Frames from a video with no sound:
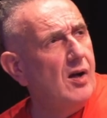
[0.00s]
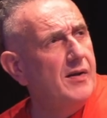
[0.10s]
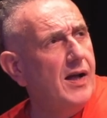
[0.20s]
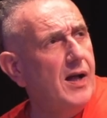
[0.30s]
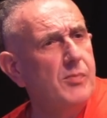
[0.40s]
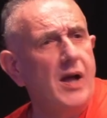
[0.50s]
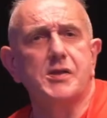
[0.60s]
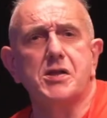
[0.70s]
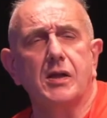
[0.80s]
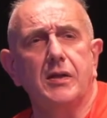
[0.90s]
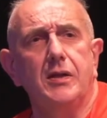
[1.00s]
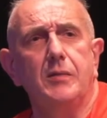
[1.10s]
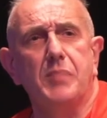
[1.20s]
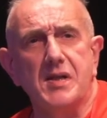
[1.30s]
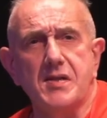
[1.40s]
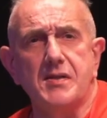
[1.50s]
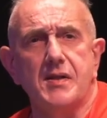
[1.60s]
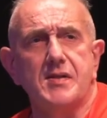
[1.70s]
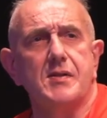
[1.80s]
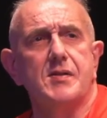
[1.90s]
they help actually
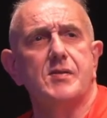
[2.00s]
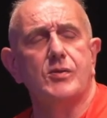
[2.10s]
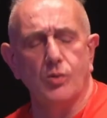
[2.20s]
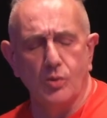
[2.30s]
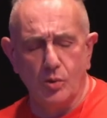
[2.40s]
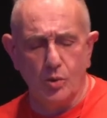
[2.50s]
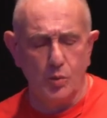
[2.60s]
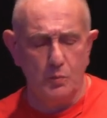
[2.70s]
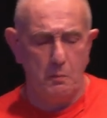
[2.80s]
businesses to